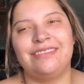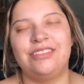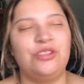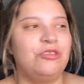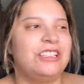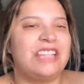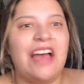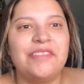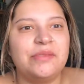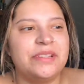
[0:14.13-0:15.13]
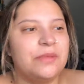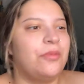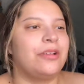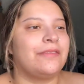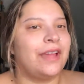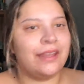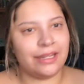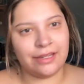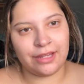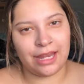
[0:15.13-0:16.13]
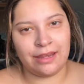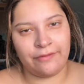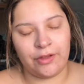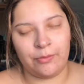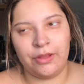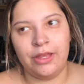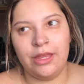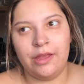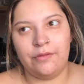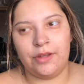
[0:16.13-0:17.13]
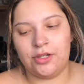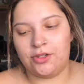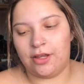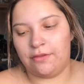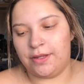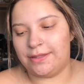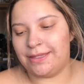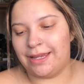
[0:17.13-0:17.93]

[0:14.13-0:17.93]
You just have to be supportive, and I didn't get any film footage of it.